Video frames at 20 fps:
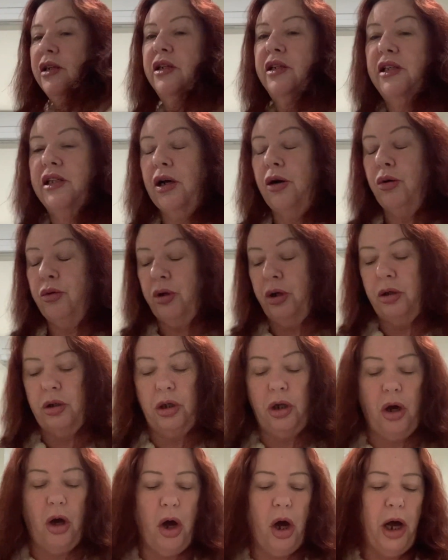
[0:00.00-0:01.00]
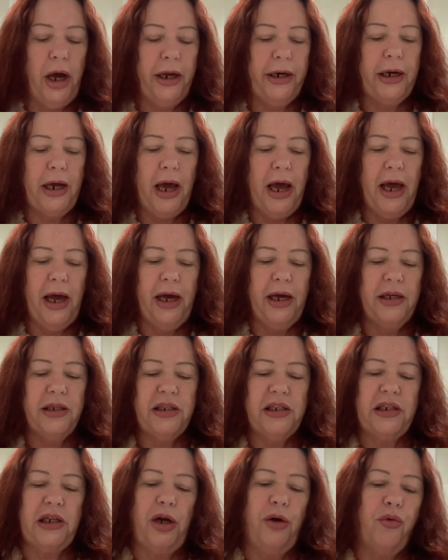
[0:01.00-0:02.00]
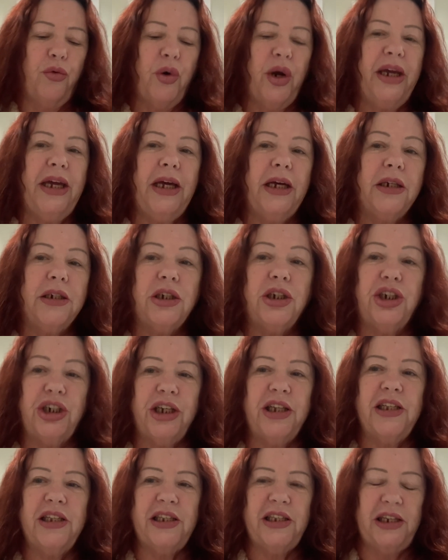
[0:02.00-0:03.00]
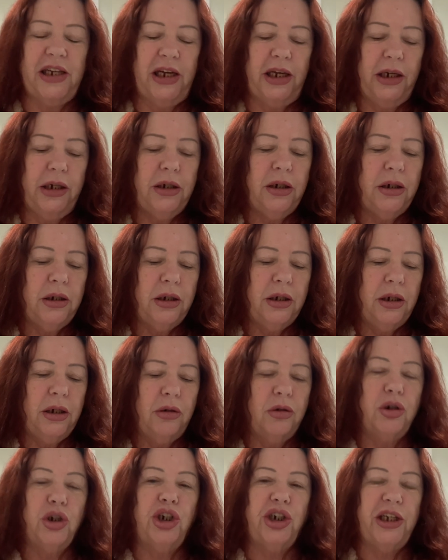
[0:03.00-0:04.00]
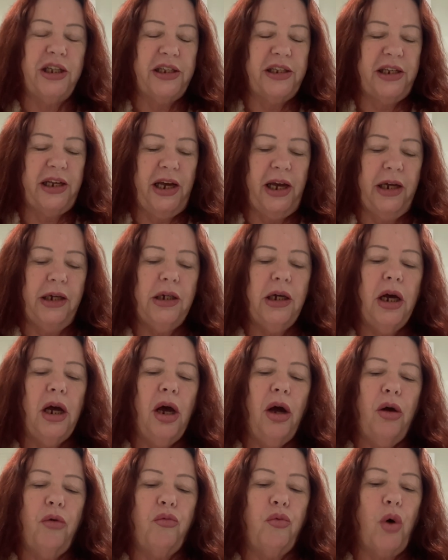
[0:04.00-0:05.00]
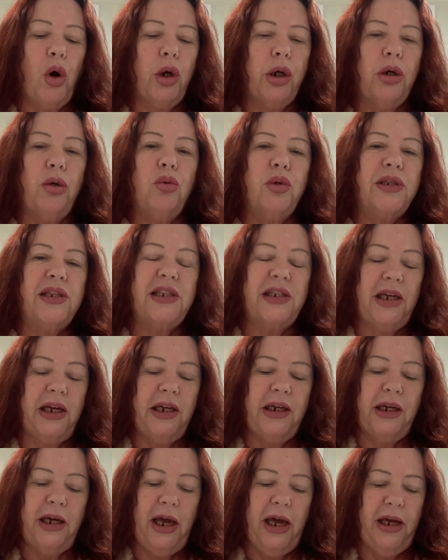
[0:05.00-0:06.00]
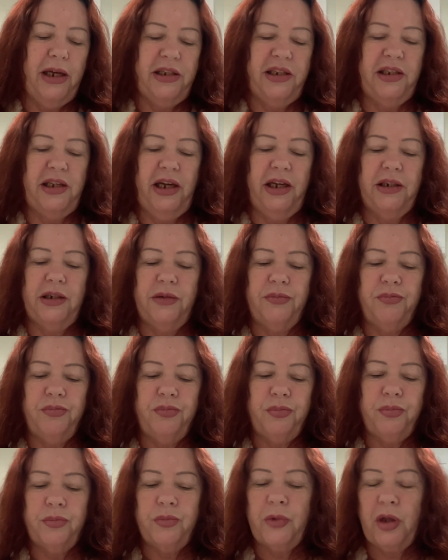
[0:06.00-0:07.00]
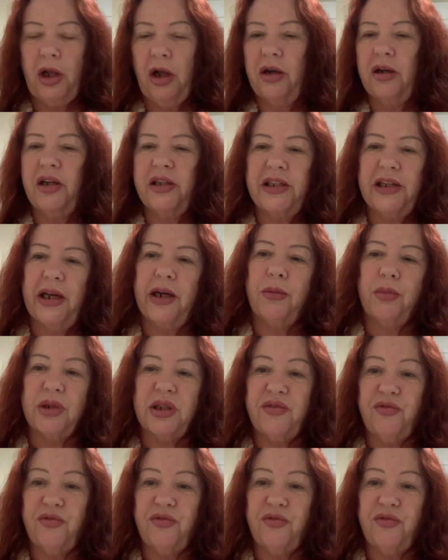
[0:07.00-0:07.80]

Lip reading: sold online as Korean ginseng or ginseng royal skincare set. Like I said, it was